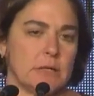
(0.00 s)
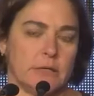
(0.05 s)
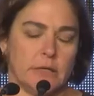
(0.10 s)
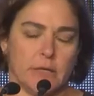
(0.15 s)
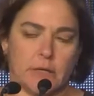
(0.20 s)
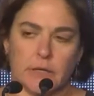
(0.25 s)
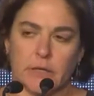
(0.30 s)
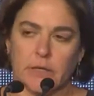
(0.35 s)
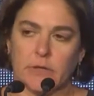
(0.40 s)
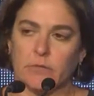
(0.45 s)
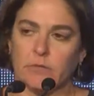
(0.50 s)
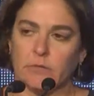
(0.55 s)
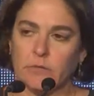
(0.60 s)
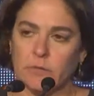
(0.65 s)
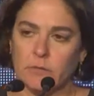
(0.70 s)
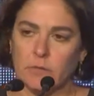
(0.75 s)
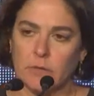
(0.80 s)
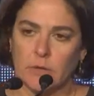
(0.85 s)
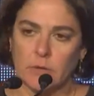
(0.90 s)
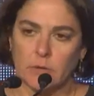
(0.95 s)
carrying
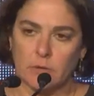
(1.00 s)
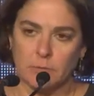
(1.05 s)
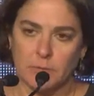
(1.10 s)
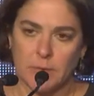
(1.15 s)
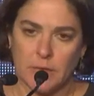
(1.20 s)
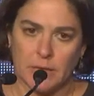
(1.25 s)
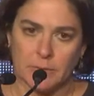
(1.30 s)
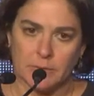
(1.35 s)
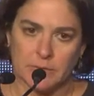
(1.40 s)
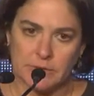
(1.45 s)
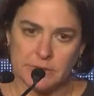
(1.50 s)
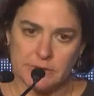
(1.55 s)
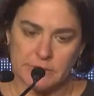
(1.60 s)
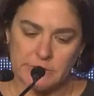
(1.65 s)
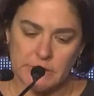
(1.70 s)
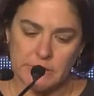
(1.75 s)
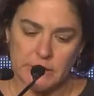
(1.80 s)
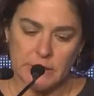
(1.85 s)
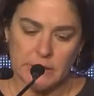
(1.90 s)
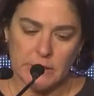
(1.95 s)
through on Obama's